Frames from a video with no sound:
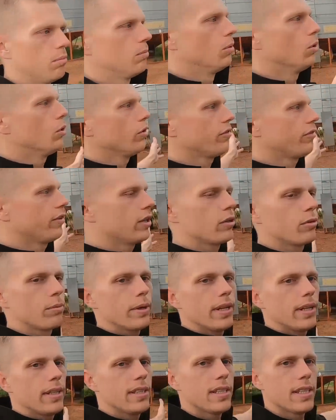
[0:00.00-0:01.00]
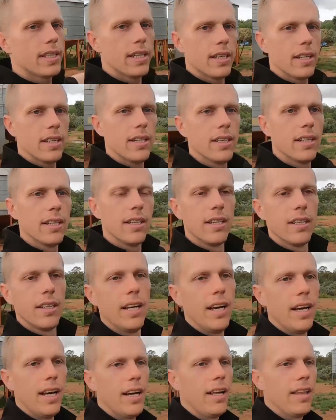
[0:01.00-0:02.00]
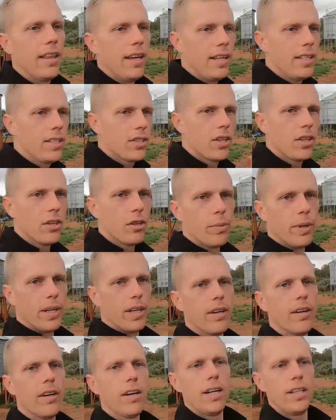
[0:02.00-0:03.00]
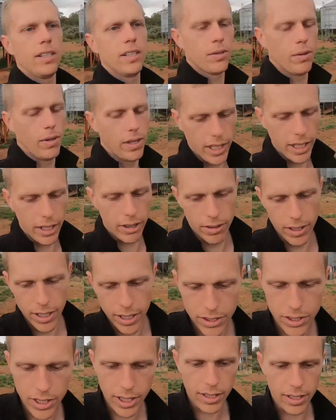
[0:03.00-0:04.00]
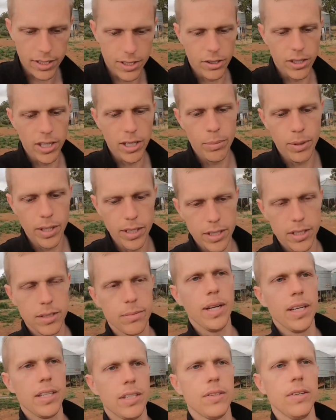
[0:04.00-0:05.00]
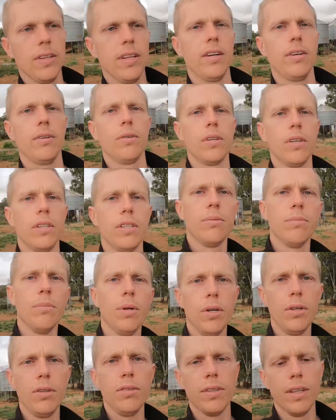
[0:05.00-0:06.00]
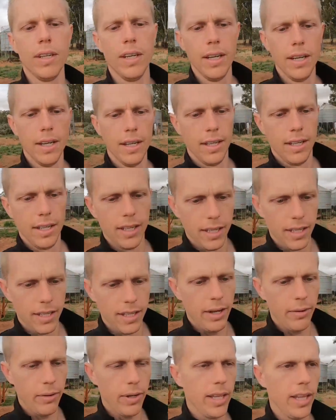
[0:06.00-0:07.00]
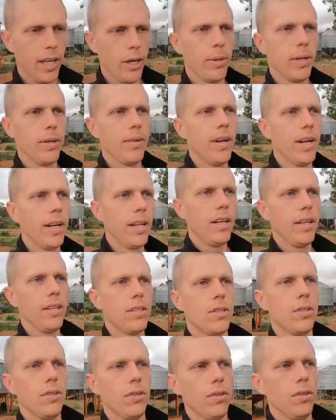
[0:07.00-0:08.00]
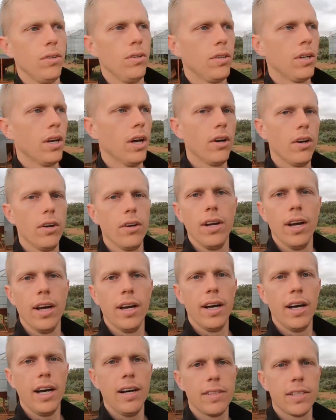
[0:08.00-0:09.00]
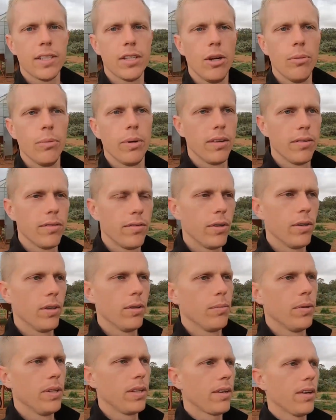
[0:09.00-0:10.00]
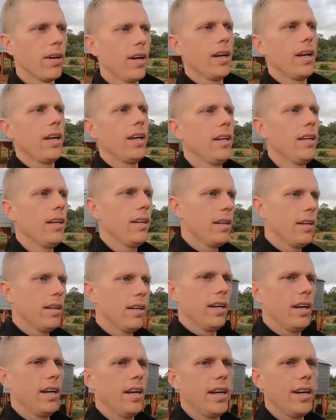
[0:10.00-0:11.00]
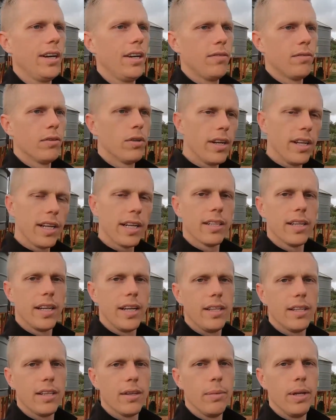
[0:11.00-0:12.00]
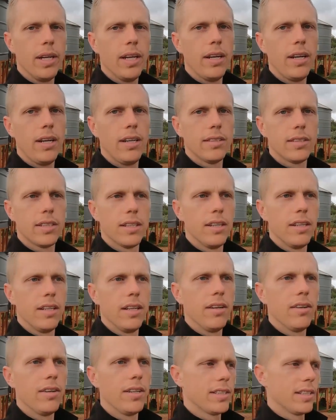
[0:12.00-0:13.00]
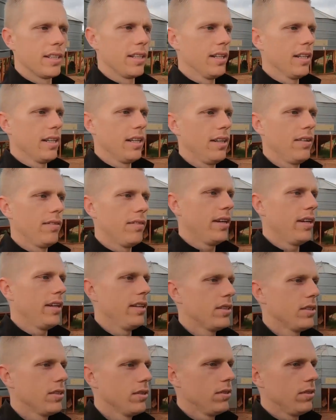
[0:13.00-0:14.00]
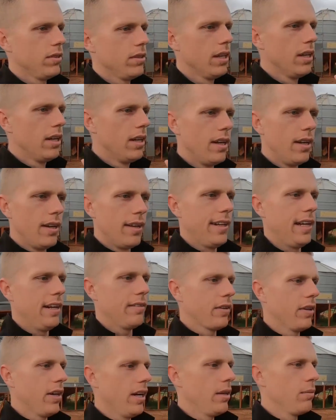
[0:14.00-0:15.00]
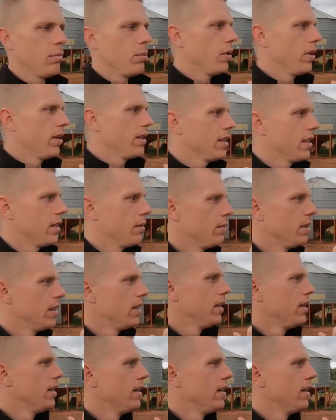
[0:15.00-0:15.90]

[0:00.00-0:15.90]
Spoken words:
More field bins. These should all be alright. Just want to go around, check the tyre pressures, make sure they're all good to move. That way they'll be ready to go at harvest time. We can fill them with grain. I've already cleaned them out, so they're nice and clean, ready to have grain put into them.